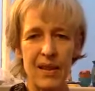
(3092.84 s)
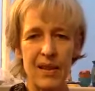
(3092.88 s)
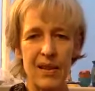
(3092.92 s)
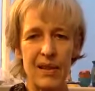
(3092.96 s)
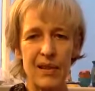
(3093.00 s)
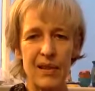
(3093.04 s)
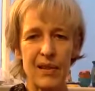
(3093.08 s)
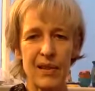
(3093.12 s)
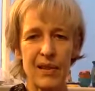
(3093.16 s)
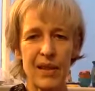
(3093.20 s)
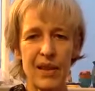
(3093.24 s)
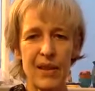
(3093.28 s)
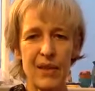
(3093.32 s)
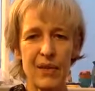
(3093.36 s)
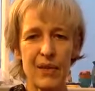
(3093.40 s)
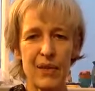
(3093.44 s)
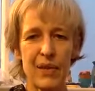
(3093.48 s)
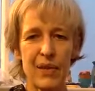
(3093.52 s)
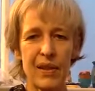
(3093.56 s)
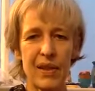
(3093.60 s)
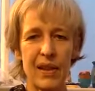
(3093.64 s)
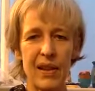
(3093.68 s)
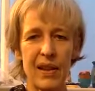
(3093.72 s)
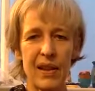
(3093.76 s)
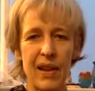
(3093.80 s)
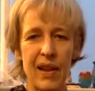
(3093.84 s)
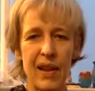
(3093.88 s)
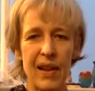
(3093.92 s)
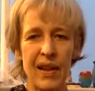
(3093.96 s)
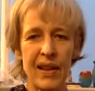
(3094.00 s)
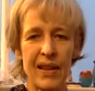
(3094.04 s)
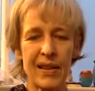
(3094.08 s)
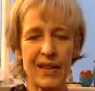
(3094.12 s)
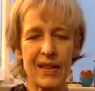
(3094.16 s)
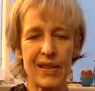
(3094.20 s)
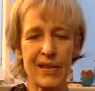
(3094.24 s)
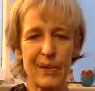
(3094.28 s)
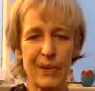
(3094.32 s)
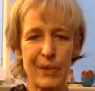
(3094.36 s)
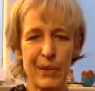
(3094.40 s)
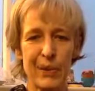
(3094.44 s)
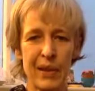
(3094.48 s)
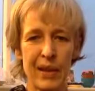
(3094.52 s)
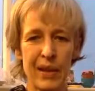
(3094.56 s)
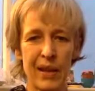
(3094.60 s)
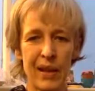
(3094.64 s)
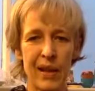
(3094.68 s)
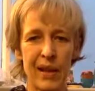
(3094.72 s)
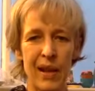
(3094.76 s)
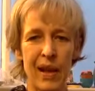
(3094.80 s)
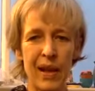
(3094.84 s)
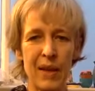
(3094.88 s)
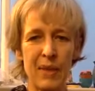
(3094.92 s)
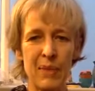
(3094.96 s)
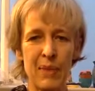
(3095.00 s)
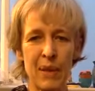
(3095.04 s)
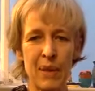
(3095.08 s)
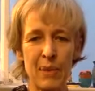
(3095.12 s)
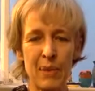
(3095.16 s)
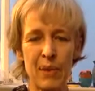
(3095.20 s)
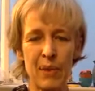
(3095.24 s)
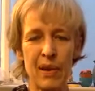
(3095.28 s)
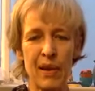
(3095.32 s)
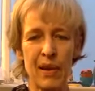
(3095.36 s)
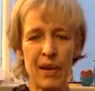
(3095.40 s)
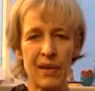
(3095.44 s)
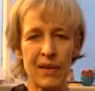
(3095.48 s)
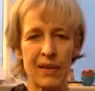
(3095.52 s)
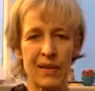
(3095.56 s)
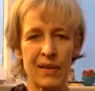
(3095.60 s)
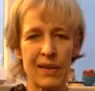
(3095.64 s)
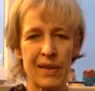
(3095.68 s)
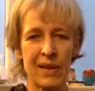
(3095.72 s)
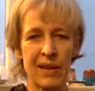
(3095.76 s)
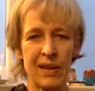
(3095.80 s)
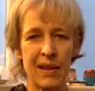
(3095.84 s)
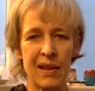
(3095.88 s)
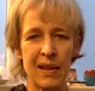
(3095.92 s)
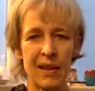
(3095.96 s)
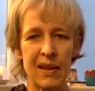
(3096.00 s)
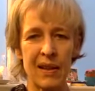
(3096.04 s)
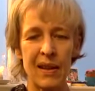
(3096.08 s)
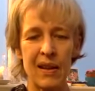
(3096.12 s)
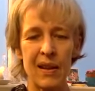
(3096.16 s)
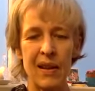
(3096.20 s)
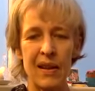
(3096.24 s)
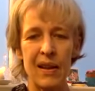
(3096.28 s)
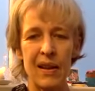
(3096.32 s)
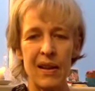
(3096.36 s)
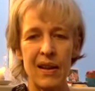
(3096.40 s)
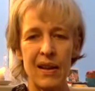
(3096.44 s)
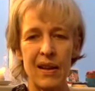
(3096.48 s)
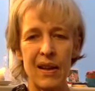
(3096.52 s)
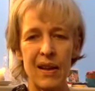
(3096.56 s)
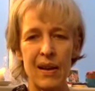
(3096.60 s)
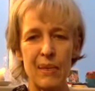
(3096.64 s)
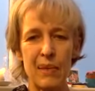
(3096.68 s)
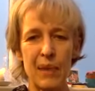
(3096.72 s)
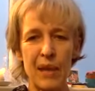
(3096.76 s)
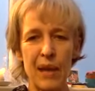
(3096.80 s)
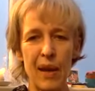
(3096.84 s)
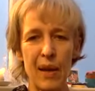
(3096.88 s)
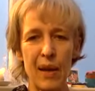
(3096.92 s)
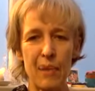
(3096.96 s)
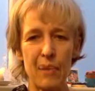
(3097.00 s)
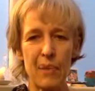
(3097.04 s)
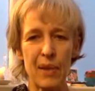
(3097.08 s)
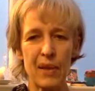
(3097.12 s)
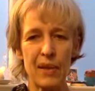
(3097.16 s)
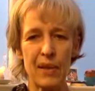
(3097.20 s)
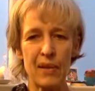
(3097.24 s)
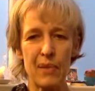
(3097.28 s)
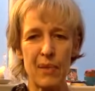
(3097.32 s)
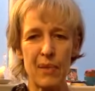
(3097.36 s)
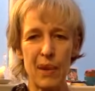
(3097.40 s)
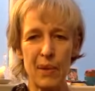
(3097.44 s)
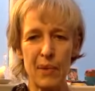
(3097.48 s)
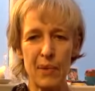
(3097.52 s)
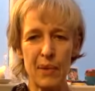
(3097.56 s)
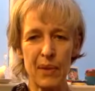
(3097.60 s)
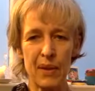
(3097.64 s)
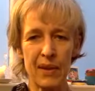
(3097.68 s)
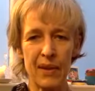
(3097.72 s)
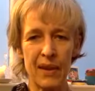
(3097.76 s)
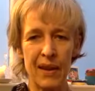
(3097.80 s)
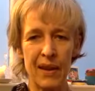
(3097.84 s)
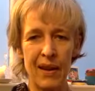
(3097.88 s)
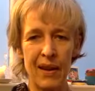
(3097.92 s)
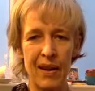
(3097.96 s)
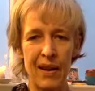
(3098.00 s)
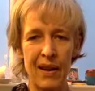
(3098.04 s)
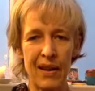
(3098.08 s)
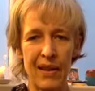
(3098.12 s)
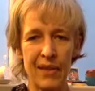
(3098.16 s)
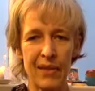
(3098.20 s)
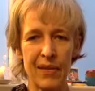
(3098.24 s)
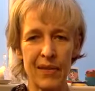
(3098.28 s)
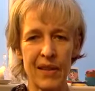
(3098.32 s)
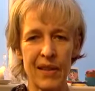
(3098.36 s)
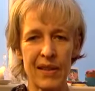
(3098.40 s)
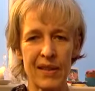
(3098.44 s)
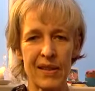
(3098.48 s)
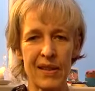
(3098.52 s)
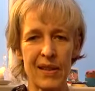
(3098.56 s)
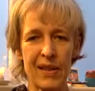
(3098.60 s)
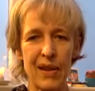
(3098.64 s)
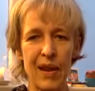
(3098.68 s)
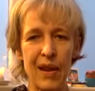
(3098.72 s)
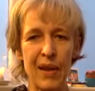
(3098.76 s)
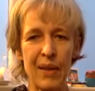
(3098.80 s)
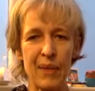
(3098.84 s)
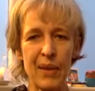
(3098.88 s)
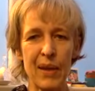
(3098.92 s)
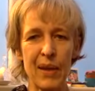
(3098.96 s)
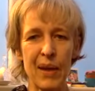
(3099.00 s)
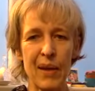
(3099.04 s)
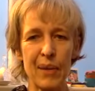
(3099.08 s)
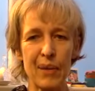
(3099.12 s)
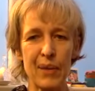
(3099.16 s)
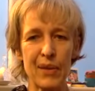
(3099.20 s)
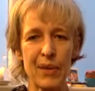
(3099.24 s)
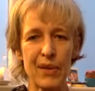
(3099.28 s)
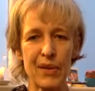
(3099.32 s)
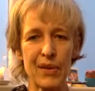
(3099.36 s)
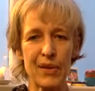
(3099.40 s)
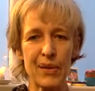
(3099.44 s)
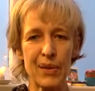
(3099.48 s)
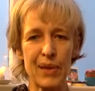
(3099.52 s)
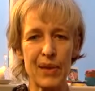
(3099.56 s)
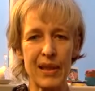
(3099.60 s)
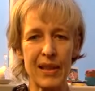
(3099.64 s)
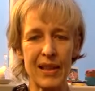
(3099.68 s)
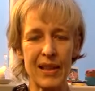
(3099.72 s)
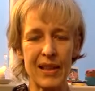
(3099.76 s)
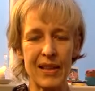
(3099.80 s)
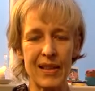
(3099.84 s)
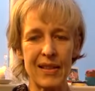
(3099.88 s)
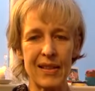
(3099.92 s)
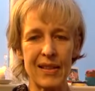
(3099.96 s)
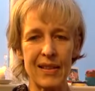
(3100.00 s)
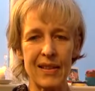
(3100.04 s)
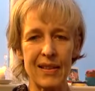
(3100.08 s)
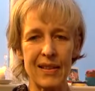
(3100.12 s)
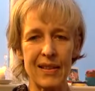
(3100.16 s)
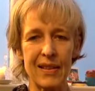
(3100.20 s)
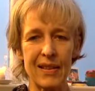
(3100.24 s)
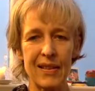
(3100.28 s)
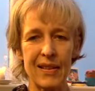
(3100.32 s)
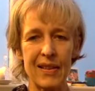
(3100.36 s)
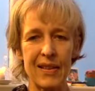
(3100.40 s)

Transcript: looking for the light. All the climbing plants are coming up at the moment. The ivy is climbing up the trees, and